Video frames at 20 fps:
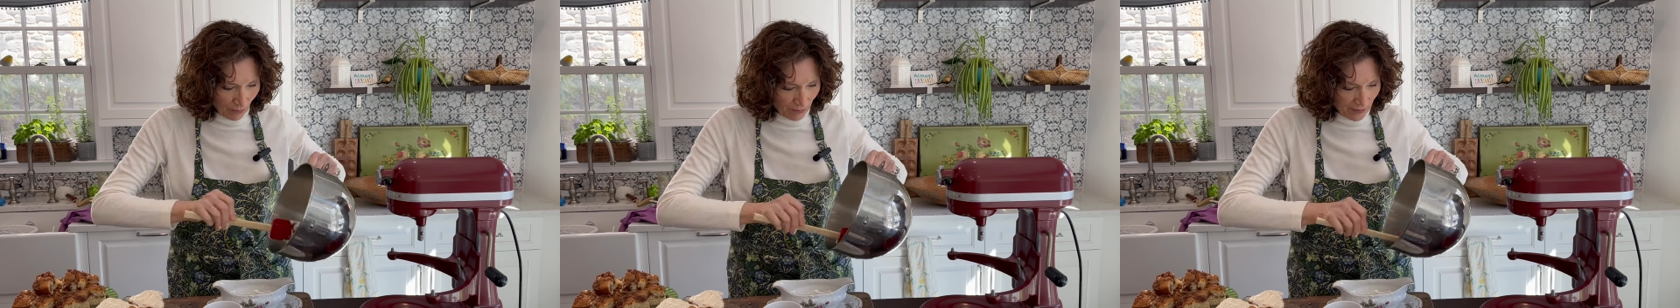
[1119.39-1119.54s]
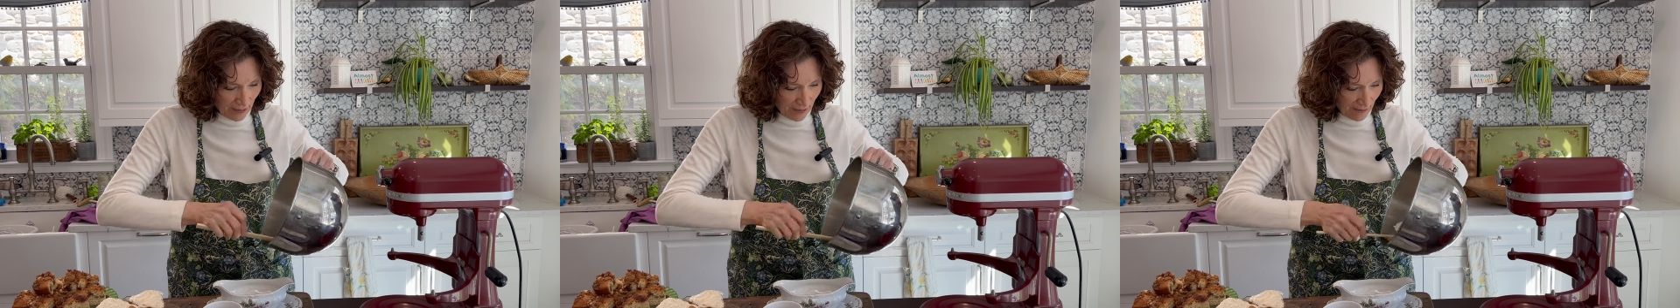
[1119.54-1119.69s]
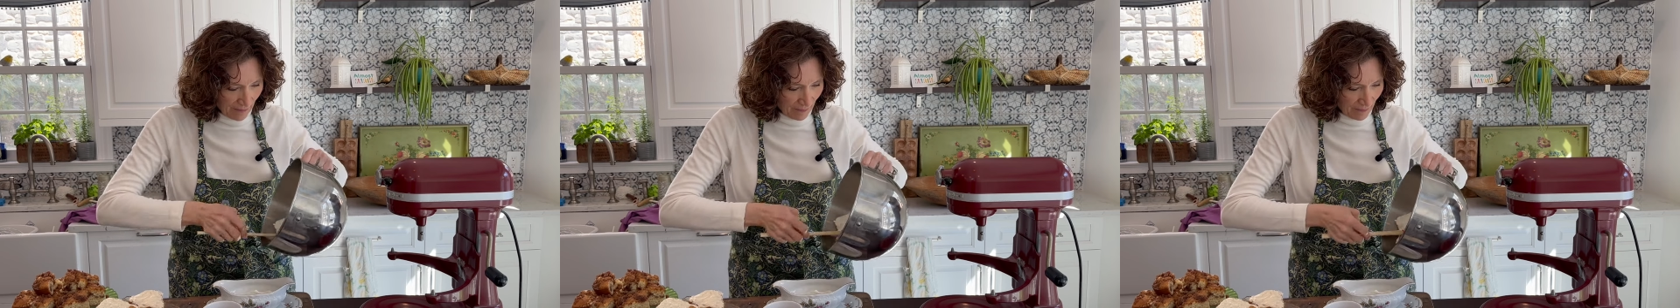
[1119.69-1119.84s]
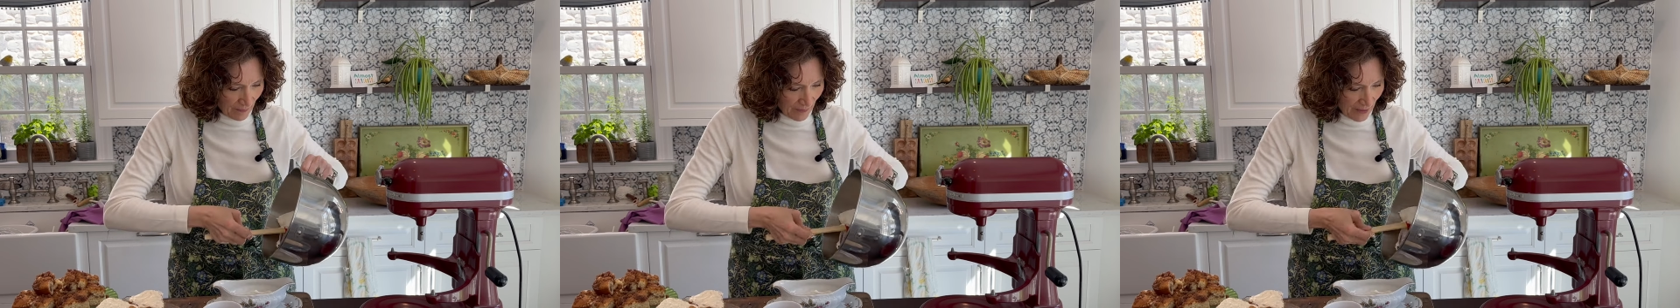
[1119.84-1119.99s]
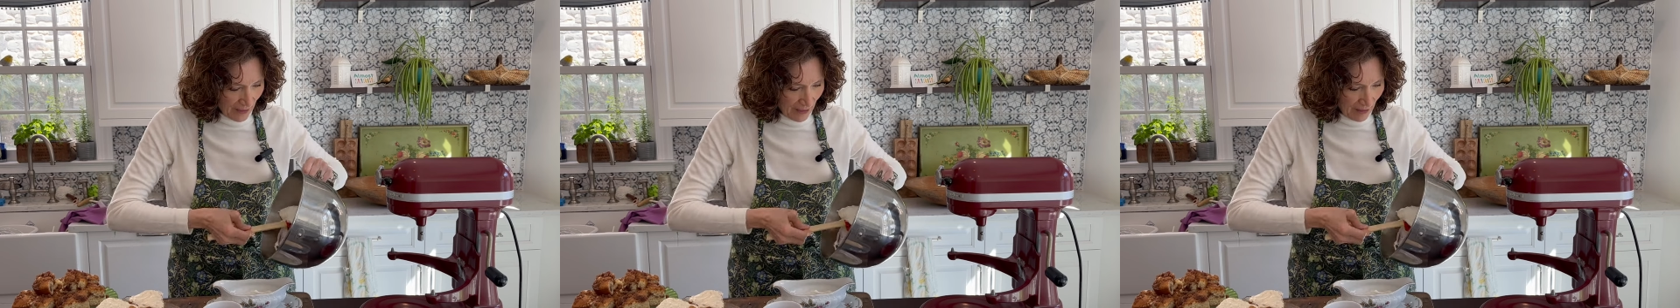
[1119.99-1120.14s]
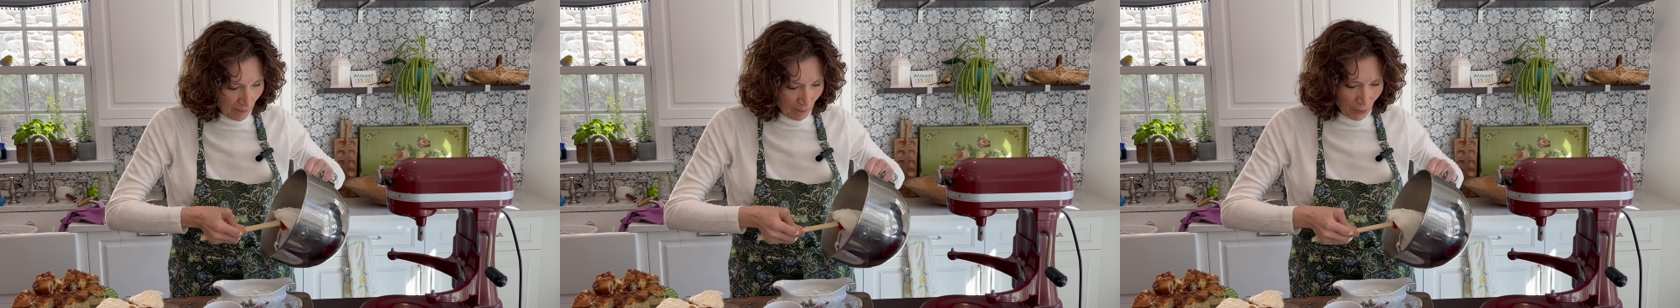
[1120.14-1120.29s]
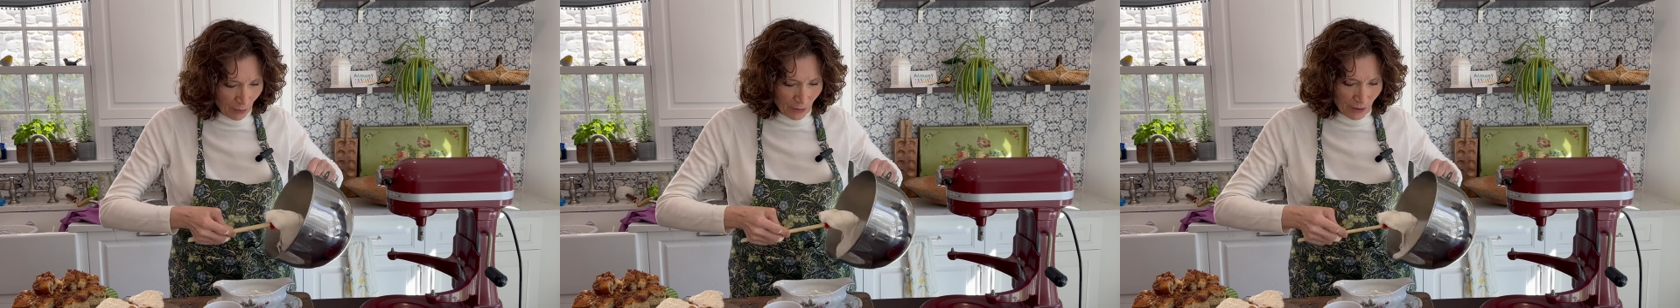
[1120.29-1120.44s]
to
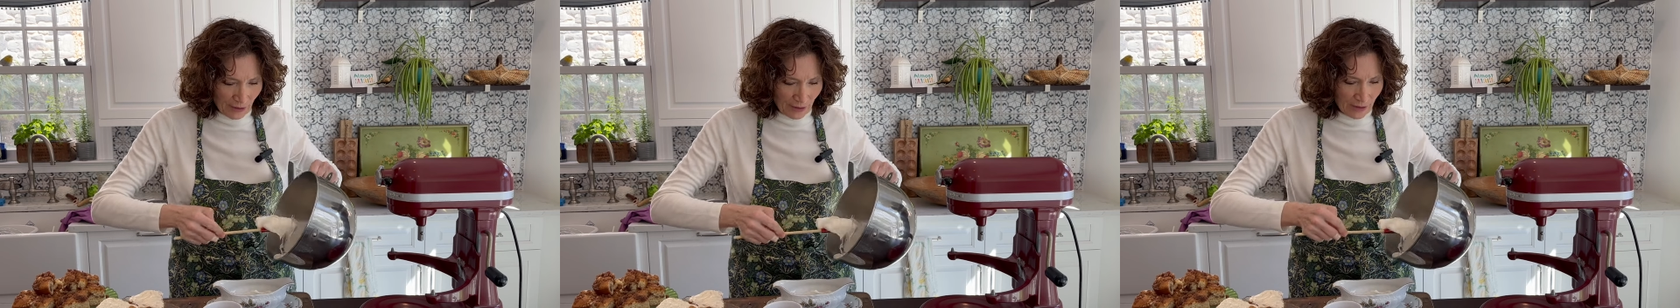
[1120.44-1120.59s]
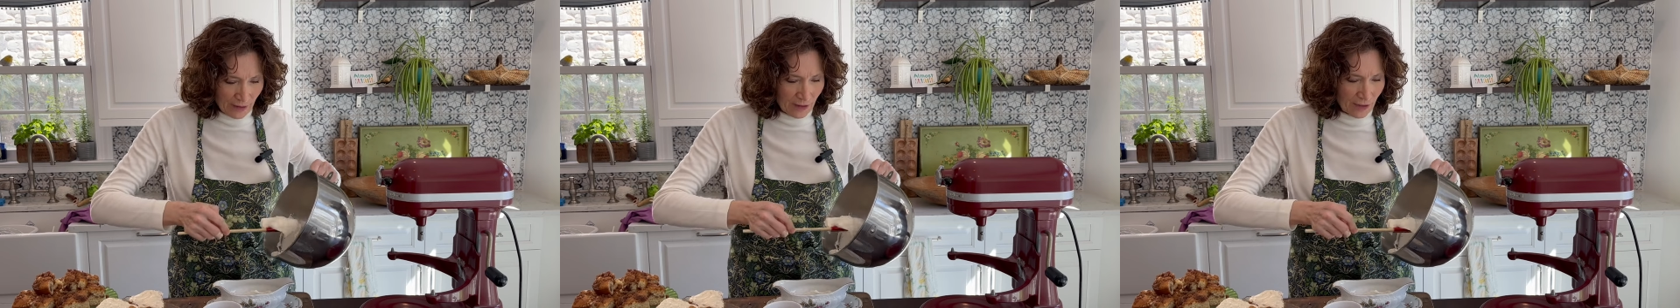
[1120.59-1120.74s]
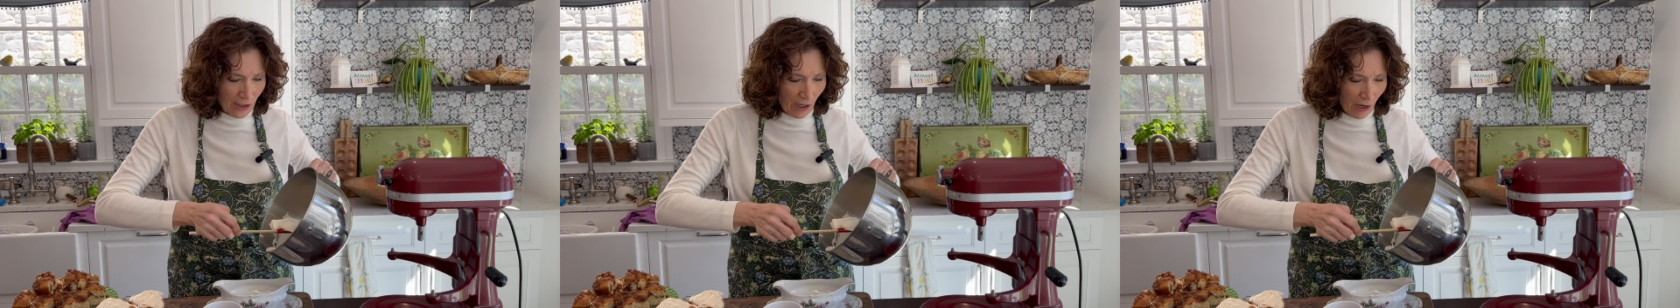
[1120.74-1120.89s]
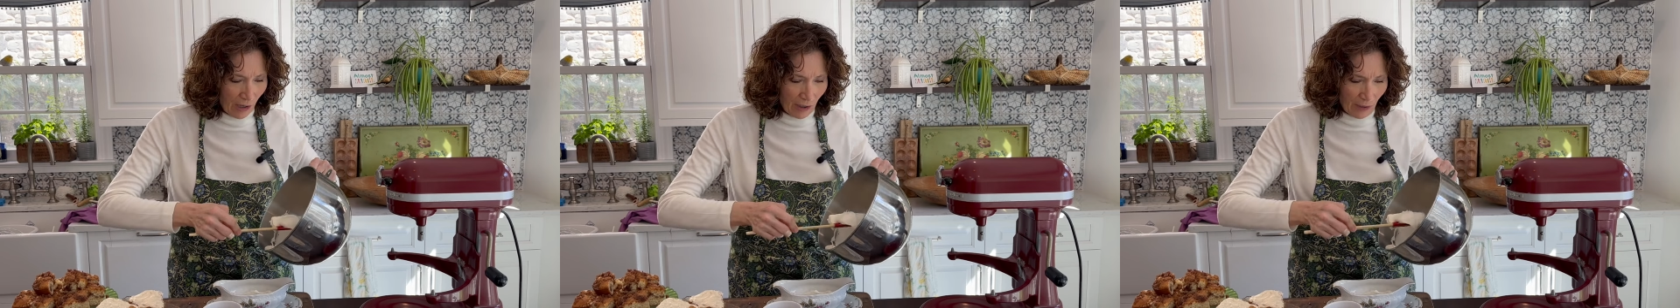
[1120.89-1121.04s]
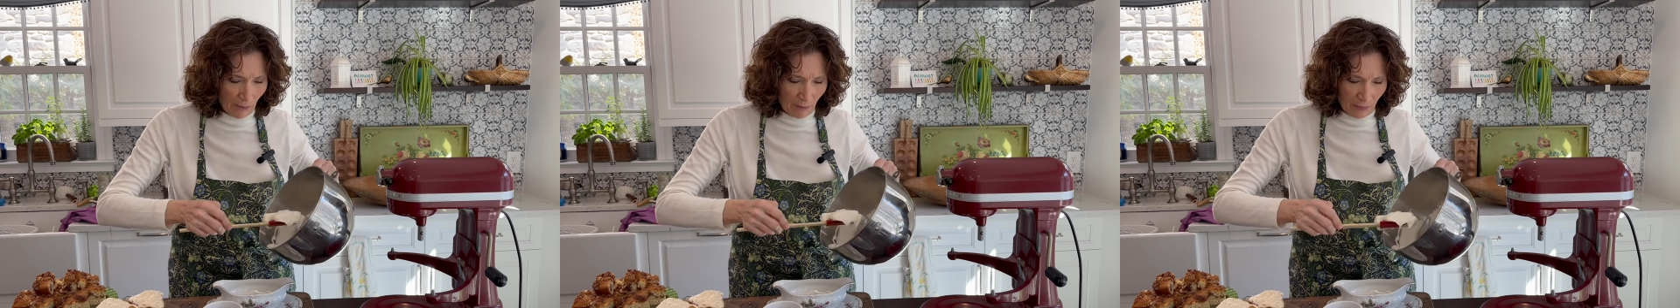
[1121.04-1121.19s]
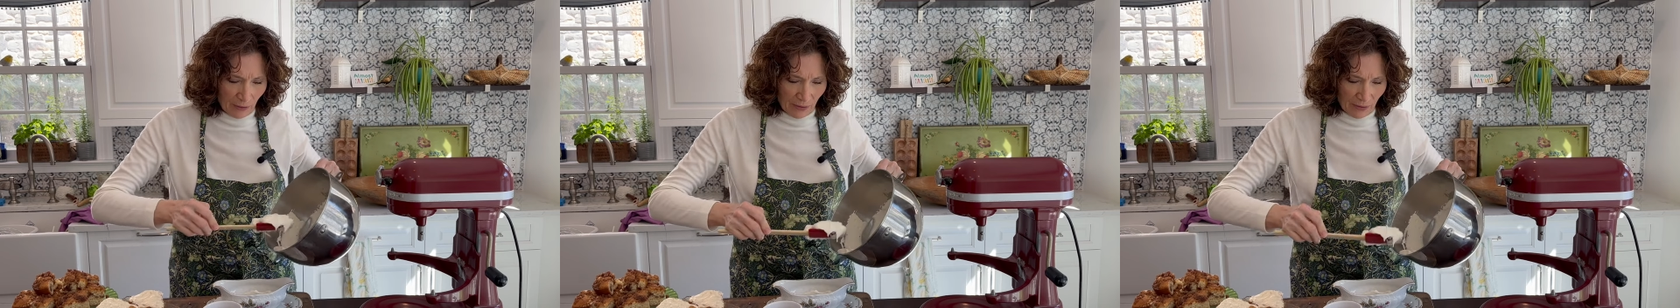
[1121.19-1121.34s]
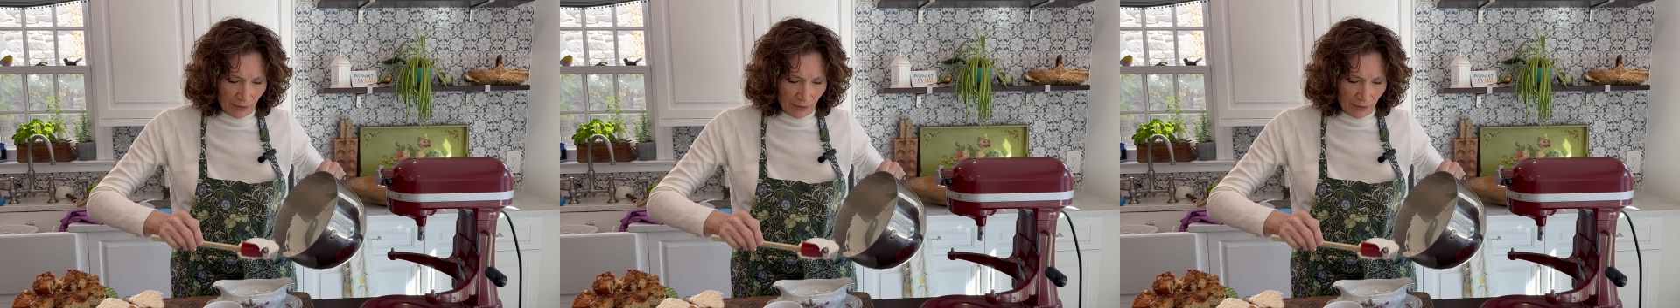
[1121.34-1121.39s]
put a dollop,